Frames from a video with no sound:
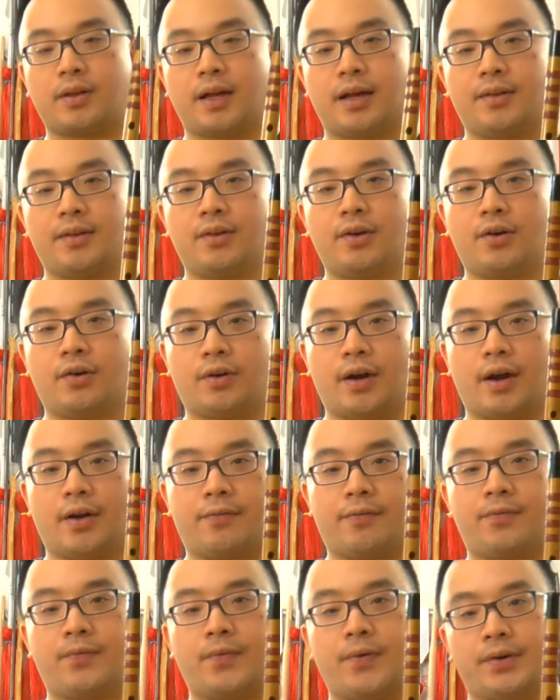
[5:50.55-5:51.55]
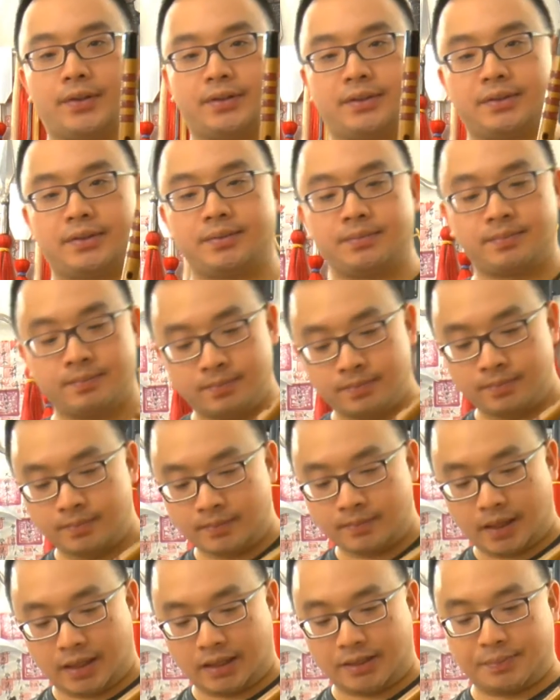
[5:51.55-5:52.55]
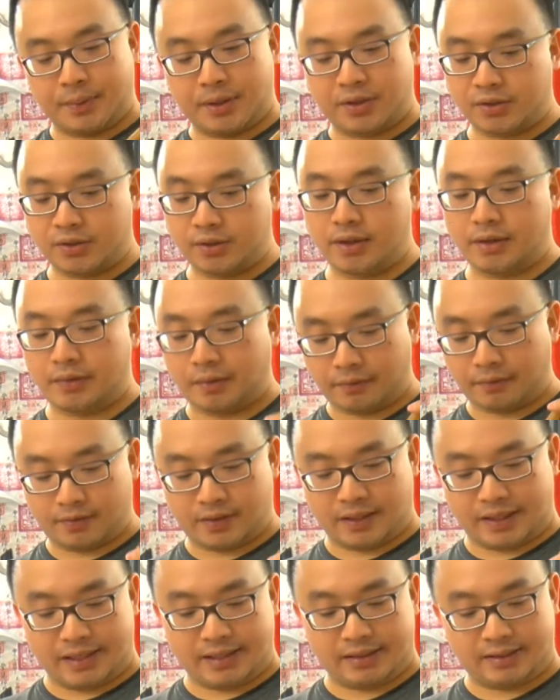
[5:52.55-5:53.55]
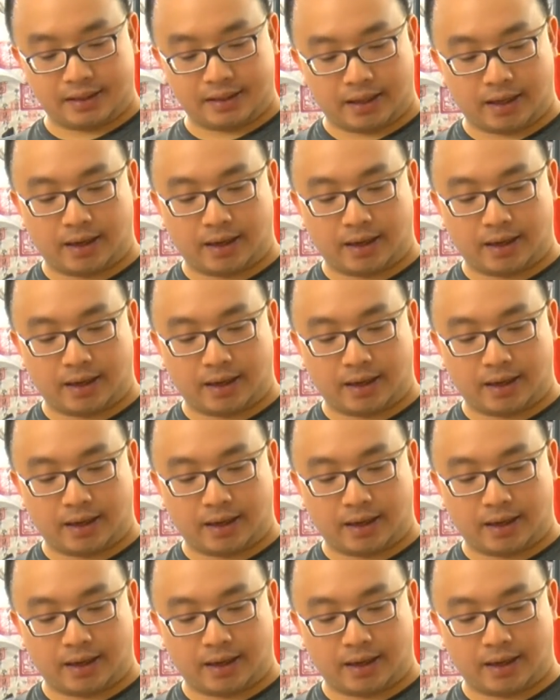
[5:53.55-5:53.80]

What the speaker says: that note at first, especially with these